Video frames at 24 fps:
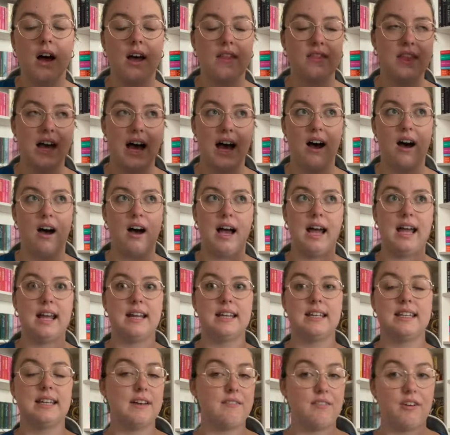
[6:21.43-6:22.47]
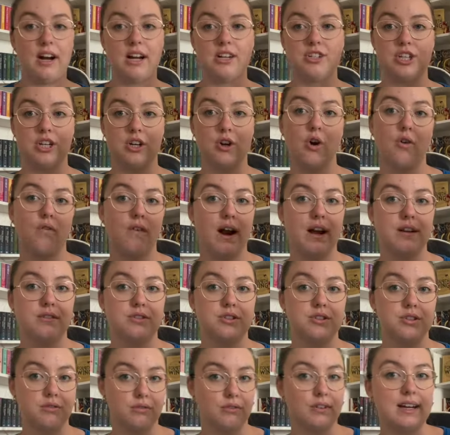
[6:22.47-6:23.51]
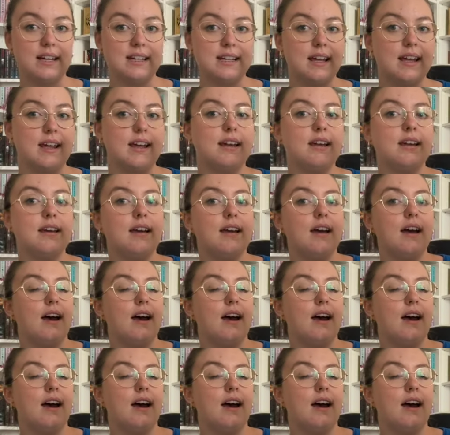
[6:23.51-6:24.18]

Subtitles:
that I never actually got around to reading,